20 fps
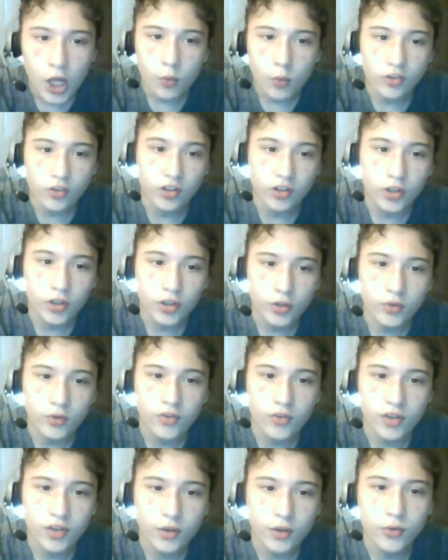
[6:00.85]
which
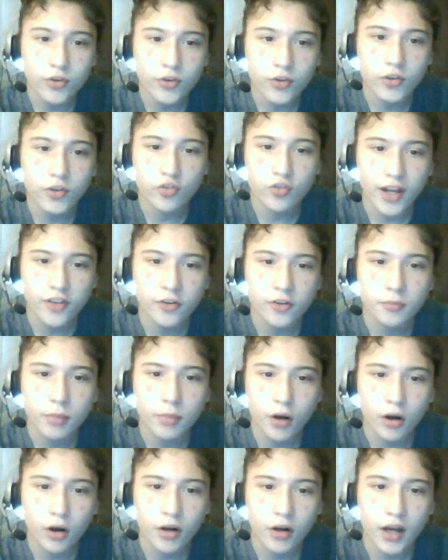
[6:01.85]
includes sequels to Jurassic
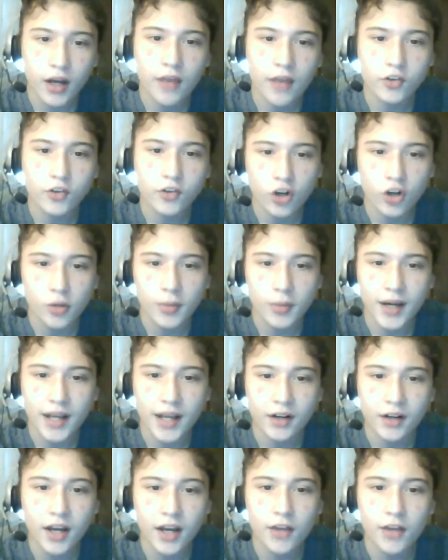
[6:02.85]
Park and The
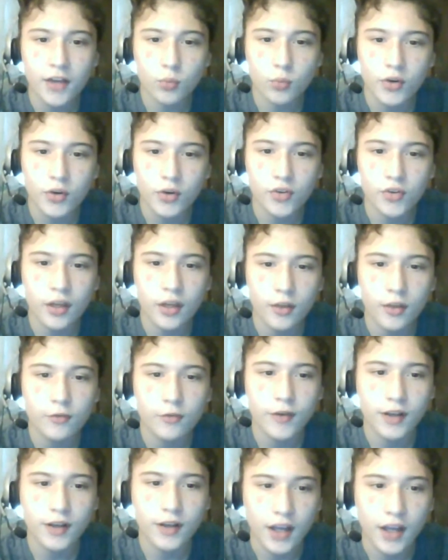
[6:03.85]
Terminator, as well as another
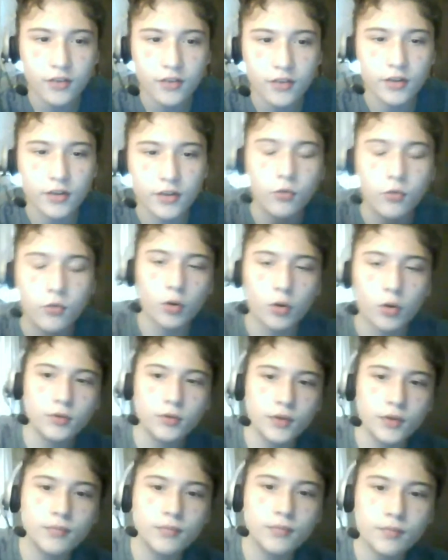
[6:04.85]
Fantastic Four movie.